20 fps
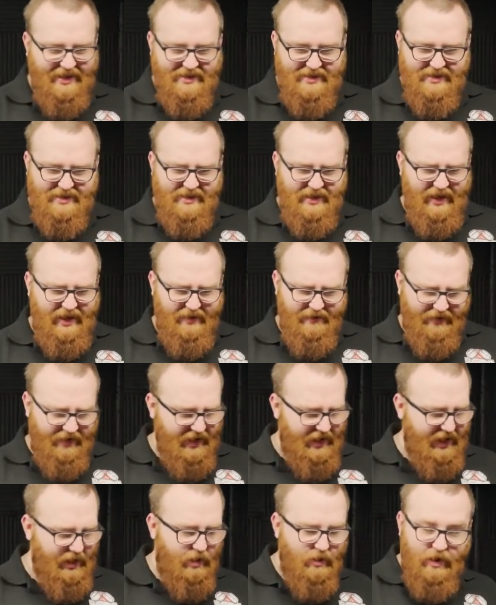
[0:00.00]
that's it,
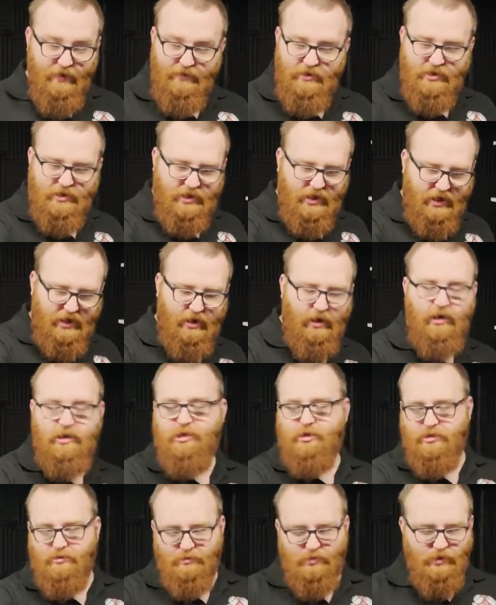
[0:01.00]
really. Oh, I've just got. Oh, I
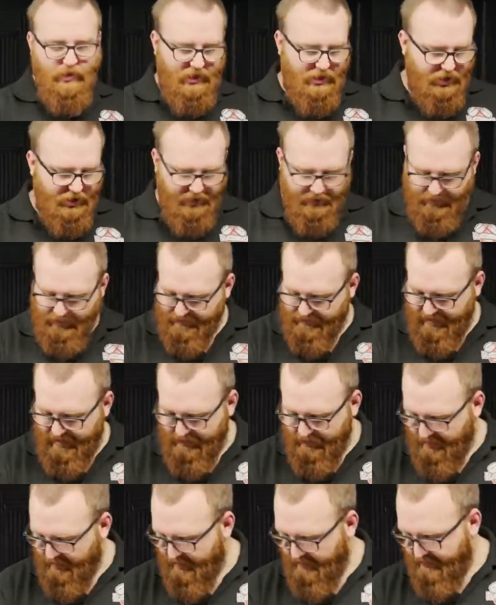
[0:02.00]
should have moved. I should have moved
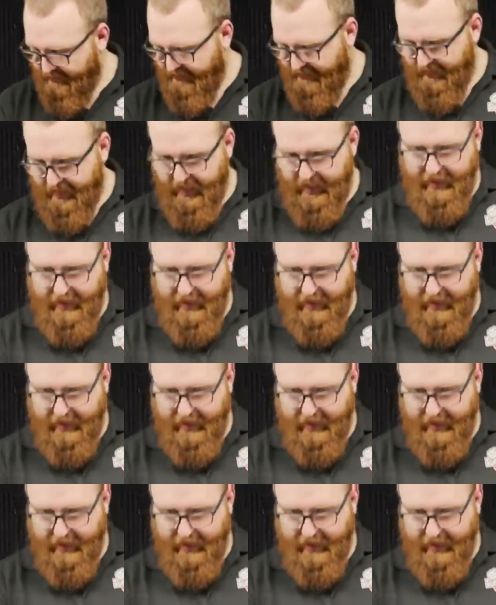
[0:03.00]
them off uh,